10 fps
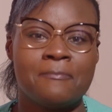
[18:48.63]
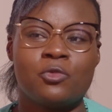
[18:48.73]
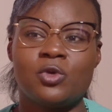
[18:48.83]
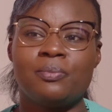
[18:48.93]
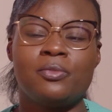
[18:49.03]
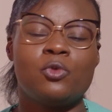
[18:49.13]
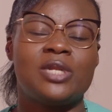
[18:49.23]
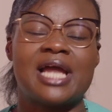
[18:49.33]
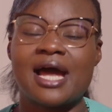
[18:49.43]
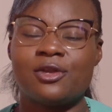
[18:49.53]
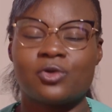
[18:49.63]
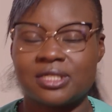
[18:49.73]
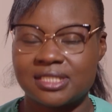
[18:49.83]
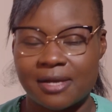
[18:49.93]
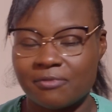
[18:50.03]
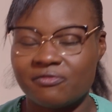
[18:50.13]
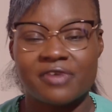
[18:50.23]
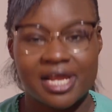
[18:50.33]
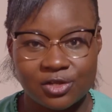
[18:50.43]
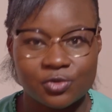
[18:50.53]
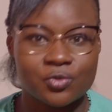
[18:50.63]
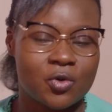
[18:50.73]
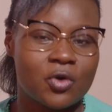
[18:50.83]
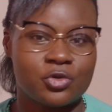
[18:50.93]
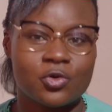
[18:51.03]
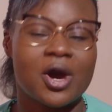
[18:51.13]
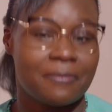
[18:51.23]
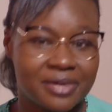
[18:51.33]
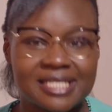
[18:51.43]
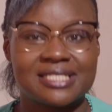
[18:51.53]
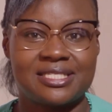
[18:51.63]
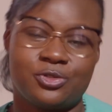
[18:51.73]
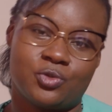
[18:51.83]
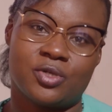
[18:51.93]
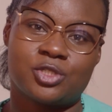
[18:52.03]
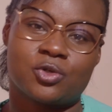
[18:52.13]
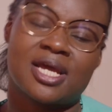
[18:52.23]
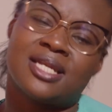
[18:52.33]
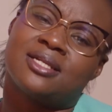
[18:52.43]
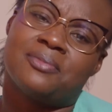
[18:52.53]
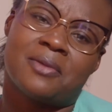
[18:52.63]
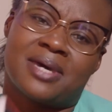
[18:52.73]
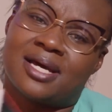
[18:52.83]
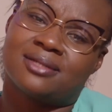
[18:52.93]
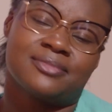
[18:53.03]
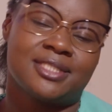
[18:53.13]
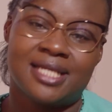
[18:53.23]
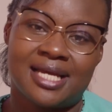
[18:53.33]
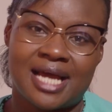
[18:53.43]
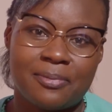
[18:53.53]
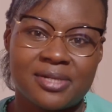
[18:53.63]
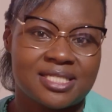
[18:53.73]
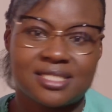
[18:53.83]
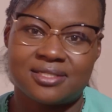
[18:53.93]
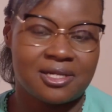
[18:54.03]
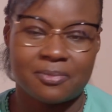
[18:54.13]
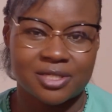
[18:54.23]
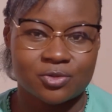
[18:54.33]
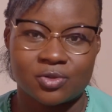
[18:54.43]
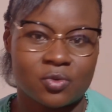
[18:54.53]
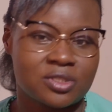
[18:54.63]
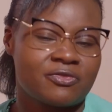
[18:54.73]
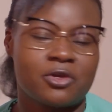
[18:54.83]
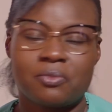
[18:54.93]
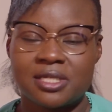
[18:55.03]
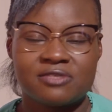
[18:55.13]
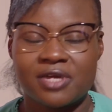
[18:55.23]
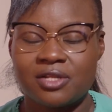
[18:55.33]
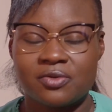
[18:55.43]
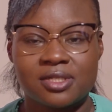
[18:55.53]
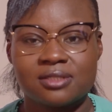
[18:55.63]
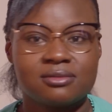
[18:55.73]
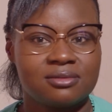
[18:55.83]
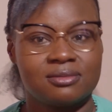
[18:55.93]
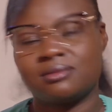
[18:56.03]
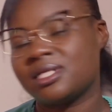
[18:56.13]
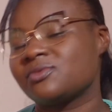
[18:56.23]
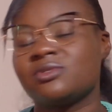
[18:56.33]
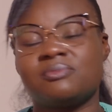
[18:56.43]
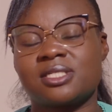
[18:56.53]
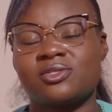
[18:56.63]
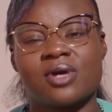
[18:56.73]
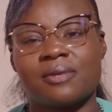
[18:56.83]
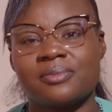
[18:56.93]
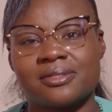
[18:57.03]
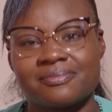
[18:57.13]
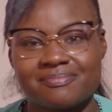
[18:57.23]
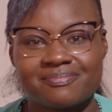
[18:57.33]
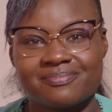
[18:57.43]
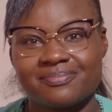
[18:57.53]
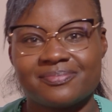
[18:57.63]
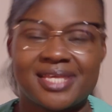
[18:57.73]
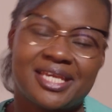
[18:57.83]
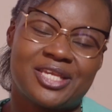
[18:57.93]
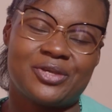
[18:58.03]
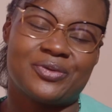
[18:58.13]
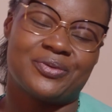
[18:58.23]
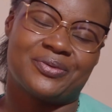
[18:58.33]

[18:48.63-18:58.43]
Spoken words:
will add on some value on your happiness situation. And remember, happiness is really personal. Whatever you place value on, that's what makes you happy. Thank you.